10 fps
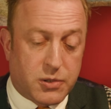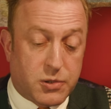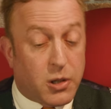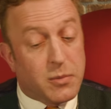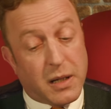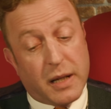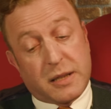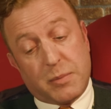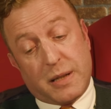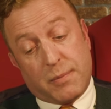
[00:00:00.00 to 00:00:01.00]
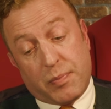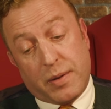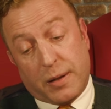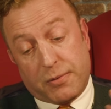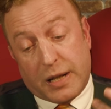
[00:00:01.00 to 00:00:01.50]
German High Command,
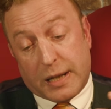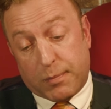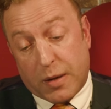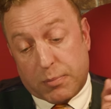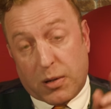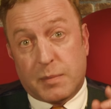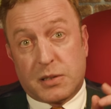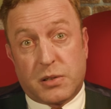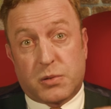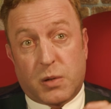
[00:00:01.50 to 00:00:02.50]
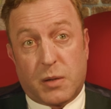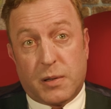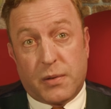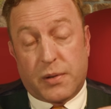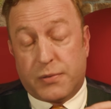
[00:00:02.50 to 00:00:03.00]
in fact, promises
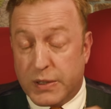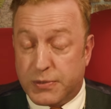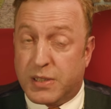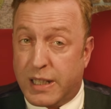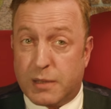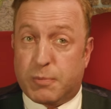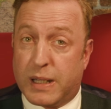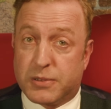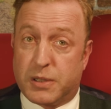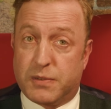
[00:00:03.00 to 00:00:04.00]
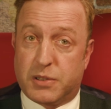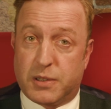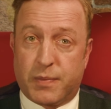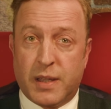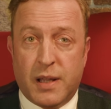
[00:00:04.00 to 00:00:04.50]
Rommel the 15th Panzer Division.